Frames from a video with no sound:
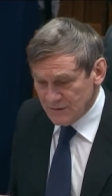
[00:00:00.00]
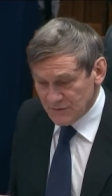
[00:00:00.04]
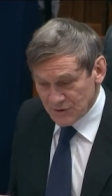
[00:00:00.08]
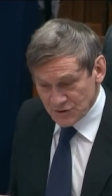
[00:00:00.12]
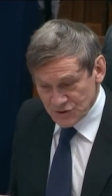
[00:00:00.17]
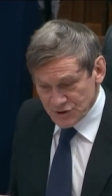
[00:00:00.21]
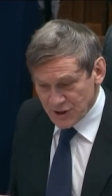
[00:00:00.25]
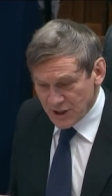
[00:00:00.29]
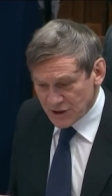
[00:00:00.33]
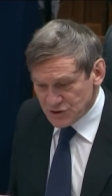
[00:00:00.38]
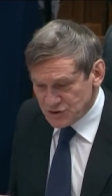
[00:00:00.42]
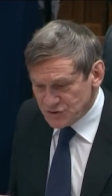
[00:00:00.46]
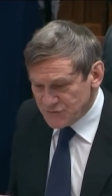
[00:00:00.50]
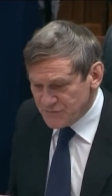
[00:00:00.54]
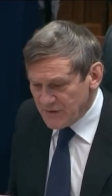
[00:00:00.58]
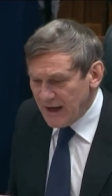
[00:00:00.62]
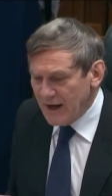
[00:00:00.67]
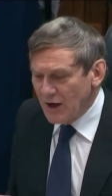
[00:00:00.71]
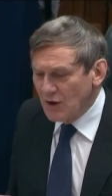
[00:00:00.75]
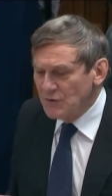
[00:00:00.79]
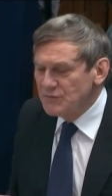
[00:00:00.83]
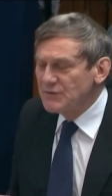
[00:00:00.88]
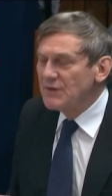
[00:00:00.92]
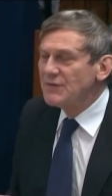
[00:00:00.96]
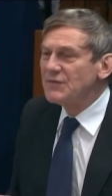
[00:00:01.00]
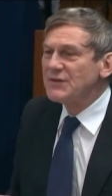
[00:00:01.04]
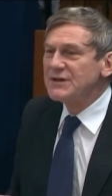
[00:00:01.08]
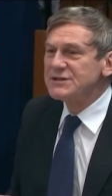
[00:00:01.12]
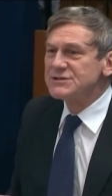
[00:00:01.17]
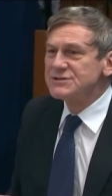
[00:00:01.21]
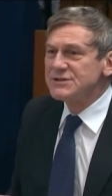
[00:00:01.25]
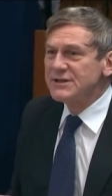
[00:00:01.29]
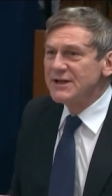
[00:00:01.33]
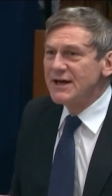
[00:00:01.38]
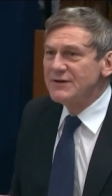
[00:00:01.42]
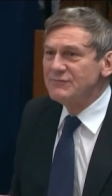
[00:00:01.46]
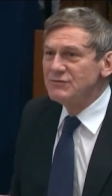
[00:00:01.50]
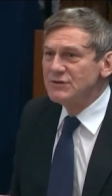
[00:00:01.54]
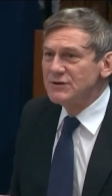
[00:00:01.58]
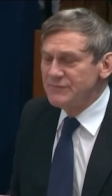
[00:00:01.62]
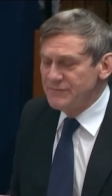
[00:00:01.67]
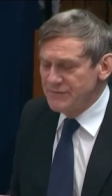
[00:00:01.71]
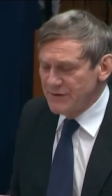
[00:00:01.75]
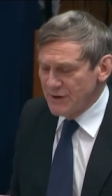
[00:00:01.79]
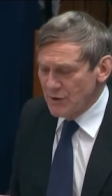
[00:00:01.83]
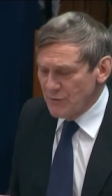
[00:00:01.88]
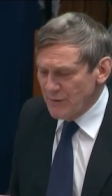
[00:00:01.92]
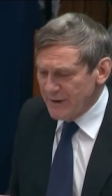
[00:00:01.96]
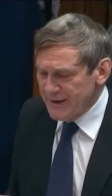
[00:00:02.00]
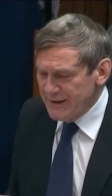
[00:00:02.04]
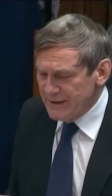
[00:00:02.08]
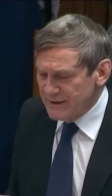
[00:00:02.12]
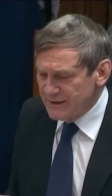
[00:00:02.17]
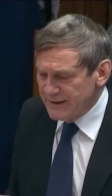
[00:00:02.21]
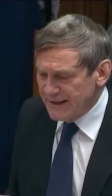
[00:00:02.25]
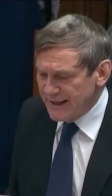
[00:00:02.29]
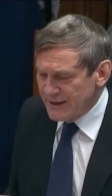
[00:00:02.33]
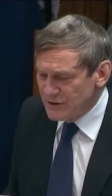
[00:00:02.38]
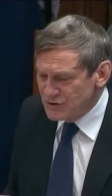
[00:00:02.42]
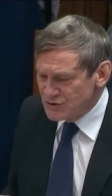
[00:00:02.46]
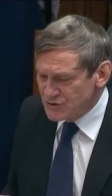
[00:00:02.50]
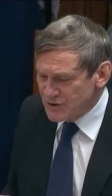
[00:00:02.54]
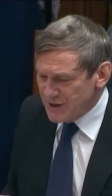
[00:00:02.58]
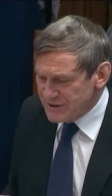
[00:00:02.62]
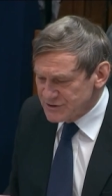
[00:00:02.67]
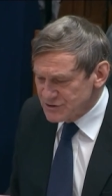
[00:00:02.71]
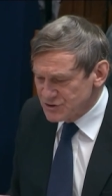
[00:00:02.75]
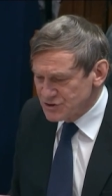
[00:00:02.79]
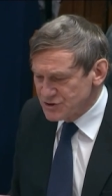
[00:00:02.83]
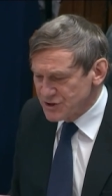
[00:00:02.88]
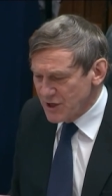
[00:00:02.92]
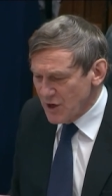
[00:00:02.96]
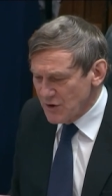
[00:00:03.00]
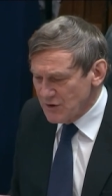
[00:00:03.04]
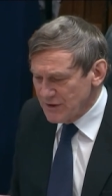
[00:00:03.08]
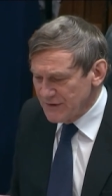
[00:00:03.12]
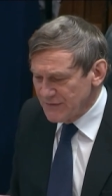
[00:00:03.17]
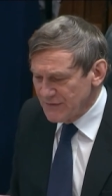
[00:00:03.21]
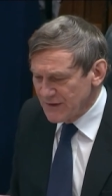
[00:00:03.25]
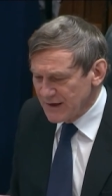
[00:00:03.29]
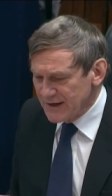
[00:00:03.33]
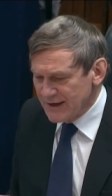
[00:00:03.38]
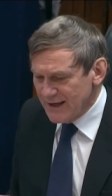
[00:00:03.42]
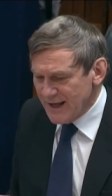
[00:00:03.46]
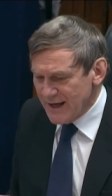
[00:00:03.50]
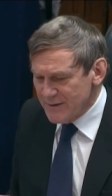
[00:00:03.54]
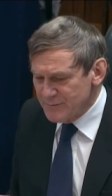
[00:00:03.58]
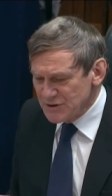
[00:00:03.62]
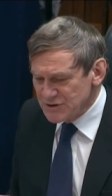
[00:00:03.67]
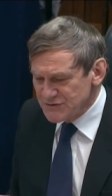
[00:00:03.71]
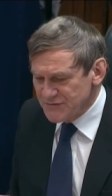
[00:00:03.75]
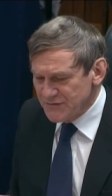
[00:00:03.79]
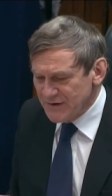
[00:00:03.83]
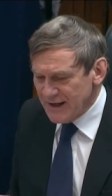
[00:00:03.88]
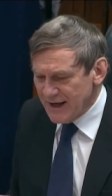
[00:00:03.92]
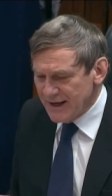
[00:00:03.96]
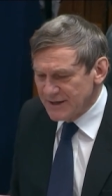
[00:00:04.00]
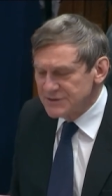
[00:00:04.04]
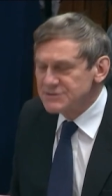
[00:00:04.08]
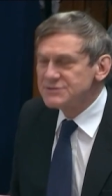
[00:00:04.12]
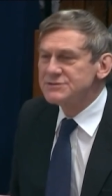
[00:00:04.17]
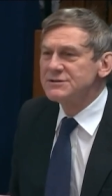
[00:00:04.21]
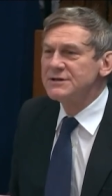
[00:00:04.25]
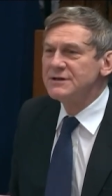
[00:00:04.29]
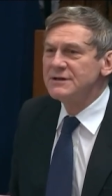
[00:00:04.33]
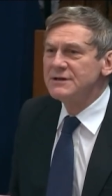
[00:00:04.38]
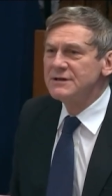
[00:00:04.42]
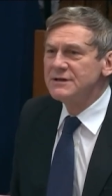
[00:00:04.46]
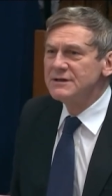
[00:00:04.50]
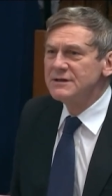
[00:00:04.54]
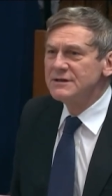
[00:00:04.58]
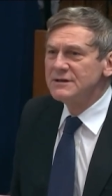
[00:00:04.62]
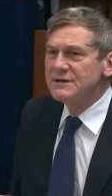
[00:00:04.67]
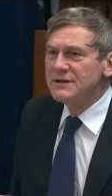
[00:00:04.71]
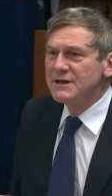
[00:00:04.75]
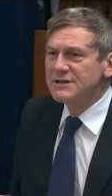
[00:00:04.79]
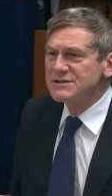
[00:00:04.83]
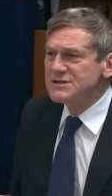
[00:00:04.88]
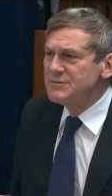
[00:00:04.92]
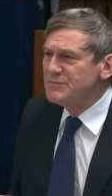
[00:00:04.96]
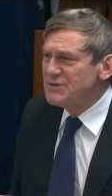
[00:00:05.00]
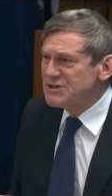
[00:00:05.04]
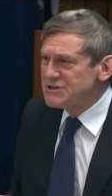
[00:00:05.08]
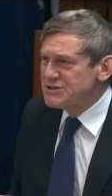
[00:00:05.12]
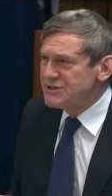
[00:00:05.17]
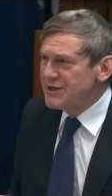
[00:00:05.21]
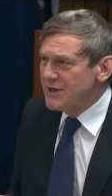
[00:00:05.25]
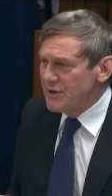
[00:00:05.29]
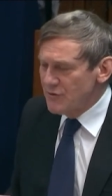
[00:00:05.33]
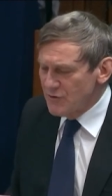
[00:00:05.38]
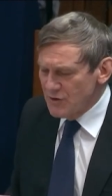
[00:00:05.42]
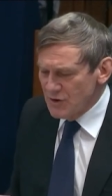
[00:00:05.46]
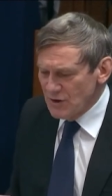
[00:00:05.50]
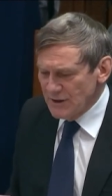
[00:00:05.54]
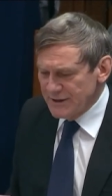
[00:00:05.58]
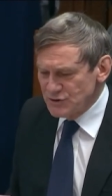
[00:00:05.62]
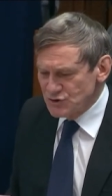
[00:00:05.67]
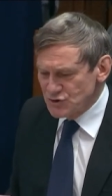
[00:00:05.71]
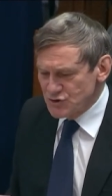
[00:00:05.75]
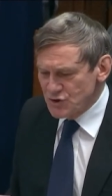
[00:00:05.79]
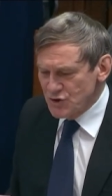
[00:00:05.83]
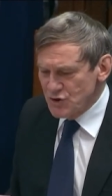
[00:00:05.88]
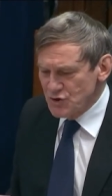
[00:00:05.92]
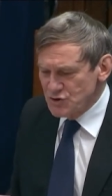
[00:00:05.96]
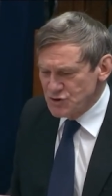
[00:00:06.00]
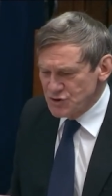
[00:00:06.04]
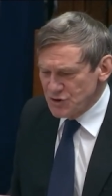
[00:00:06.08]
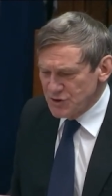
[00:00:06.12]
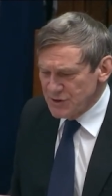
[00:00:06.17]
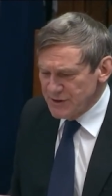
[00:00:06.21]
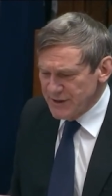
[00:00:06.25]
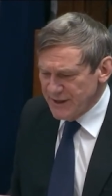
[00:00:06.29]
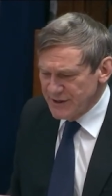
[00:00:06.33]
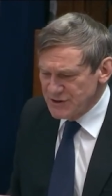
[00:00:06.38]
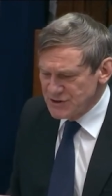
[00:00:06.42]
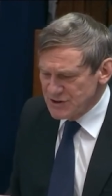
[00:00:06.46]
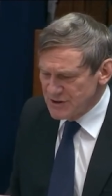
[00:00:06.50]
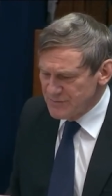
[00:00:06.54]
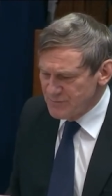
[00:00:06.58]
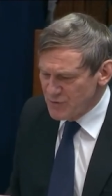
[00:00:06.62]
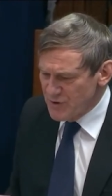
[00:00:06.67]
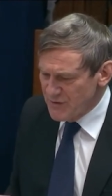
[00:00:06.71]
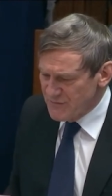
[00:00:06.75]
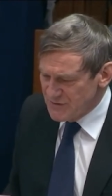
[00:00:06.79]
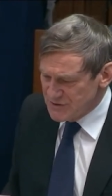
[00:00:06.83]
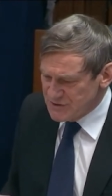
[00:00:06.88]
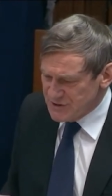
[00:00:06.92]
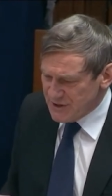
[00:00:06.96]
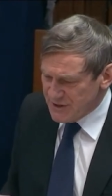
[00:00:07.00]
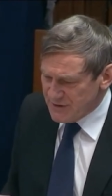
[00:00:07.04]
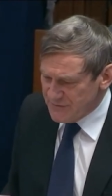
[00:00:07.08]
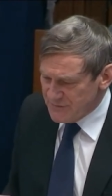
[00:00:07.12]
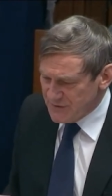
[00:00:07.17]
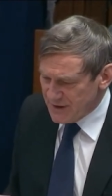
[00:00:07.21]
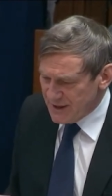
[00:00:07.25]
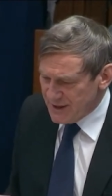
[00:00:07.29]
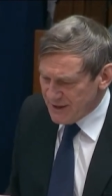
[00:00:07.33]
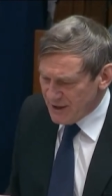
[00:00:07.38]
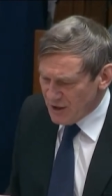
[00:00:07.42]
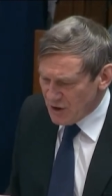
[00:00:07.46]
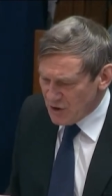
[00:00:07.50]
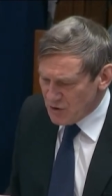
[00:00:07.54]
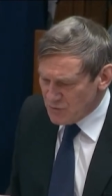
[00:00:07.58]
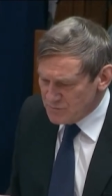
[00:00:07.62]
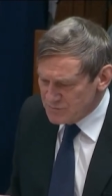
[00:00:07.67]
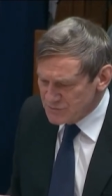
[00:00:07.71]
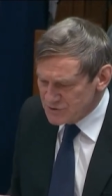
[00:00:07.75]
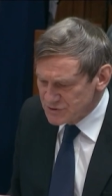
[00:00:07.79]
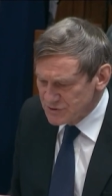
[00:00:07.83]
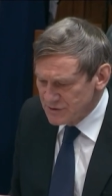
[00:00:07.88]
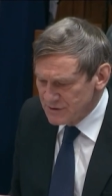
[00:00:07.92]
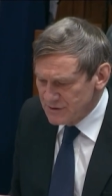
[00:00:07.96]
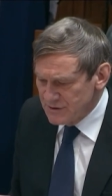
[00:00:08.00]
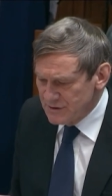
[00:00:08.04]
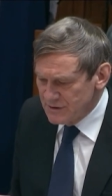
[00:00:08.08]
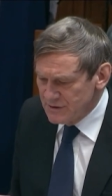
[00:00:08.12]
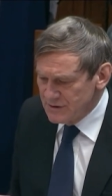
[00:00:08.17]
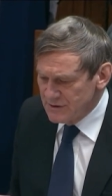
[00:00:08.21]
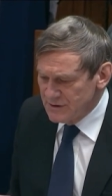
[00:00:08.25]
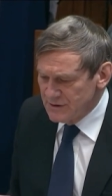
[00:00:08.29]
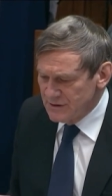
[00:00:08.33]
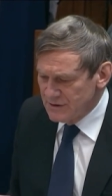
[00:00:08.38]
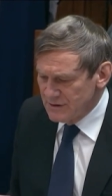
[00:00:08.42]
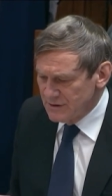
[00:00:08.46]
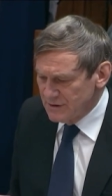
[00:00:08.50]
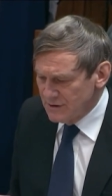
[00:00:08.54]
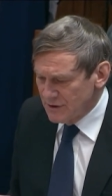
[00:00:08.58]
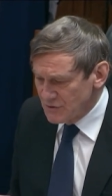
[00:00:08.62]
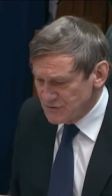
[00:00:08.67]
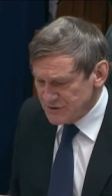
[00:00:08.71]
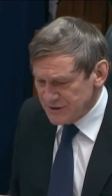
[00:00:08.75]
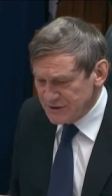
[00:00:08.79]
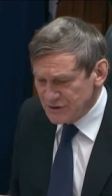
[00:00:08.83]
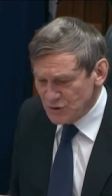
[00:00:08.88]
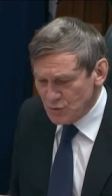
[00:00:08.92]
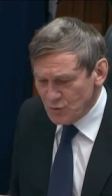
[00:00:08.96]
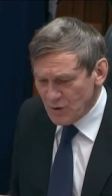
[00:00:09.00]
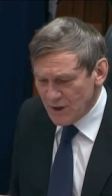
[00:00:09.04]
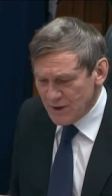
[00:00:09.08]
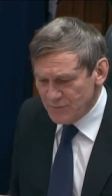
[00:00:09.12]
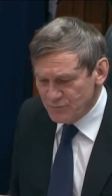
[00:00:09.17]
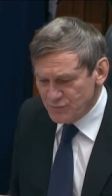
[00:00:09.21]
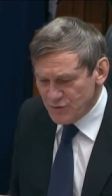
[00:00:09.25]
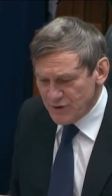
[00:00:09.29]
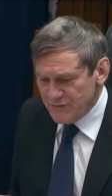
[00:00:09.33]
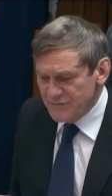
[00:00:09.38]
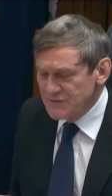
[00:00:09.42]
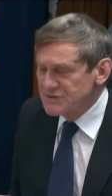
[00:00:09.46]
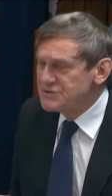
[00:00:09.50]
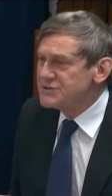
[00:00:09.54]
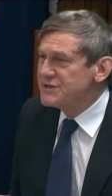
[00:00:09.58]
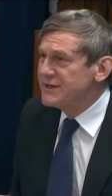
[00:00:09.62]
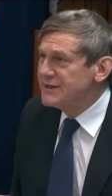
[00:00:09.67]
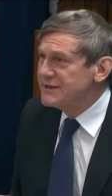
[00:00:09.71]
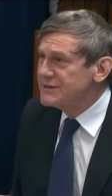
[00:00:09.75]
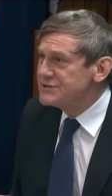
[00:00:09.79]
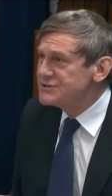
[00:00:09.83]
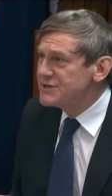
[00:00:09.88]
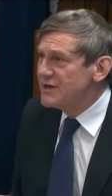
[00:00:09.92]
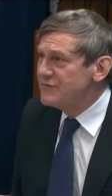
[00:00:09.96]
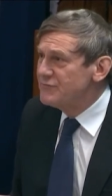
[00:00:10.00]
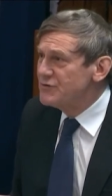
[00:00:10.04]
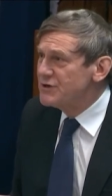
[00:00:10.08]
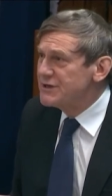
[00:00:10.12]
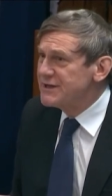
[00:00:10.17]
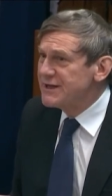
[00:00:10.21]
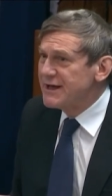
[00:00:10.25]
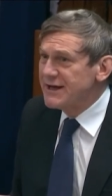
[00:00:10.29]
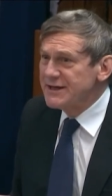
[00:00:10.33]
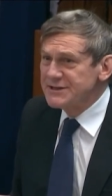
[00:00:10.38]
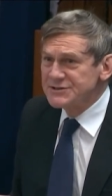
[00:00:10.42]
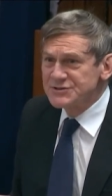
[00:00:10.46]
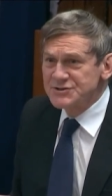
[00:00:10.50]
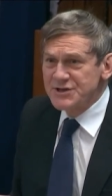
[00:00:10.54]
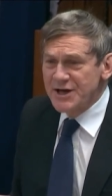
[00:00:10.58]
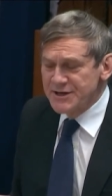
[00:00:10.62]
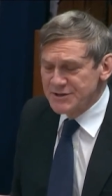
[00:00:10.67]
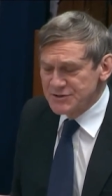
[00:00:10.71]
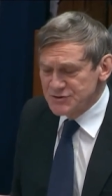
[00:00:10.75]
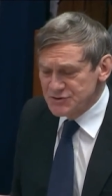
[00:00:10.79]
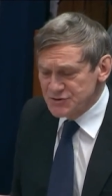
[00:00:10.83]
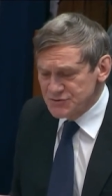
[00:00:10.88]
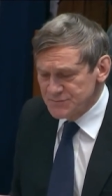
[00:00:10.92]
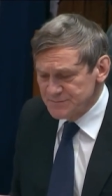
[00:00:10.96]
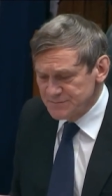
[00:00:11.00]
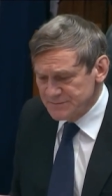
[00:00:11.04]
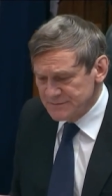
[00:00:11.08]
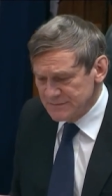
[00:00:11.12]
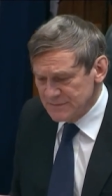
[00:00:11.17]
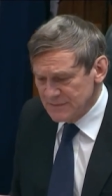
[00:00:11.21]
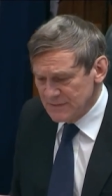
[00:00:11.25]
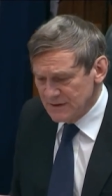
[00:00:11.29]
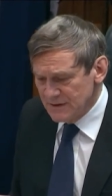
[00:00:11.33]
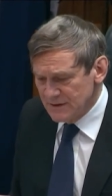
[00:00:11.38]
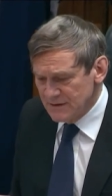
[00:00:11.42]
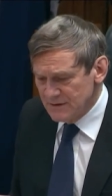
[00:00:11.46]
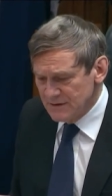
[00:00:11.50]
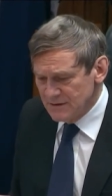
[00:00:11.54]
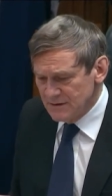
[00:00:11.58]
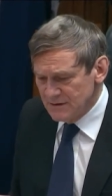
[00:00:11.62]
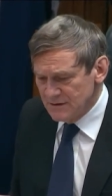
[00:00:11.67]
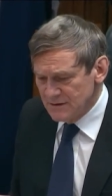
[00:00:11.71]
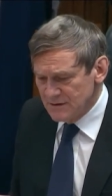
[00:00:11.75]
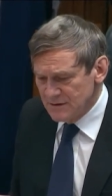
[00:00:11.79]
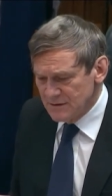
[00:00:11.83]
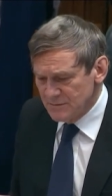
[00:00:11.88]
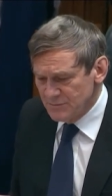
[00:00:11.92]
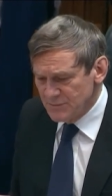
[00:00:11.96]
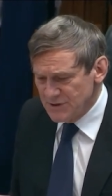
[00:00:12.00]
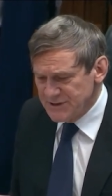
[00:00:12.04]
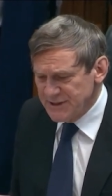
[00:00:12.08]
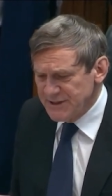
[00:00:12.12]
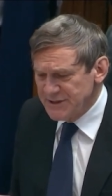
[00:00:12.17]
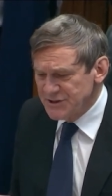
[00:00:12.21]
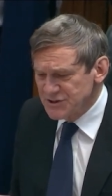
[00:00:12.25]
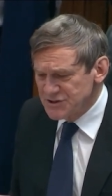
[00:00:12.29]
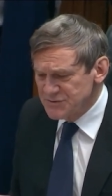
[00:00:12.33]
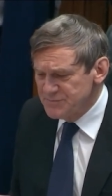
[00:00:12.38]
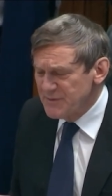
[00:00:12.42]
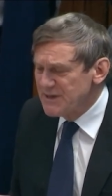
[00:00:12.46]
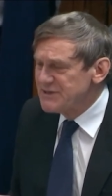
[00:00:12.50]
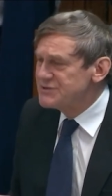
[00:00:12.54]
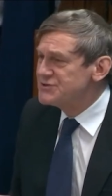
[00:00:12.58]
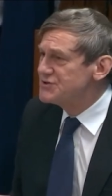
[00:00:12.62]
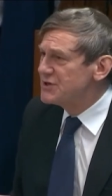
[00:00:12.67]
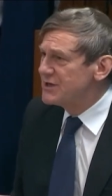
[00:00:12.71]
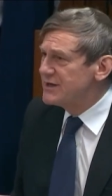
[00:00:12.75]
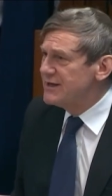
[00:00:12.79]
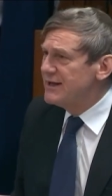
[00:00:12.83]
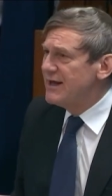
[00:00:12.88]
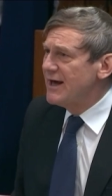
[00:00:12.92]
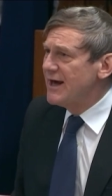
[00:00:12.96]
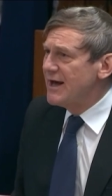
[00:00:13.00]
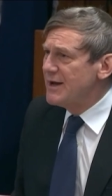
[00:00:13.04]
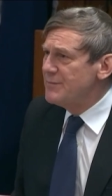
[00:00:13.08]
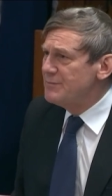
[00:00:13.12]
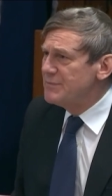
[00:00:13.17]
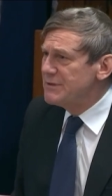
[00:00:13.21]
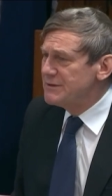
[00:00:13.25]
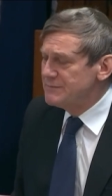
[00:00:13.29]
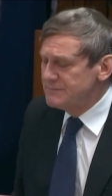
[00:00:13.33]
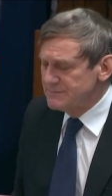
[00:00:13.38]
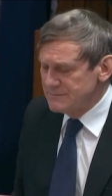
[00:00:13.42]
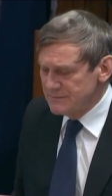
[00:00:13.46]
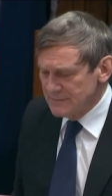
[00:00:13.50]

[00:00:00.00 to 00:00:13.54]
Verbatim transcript: The judge found that this level of viewing and interest shown in the claimant's flats is a material intrusion into the privacy of their homes, using the word privacy in its everyday sense. But he dismissed the claim.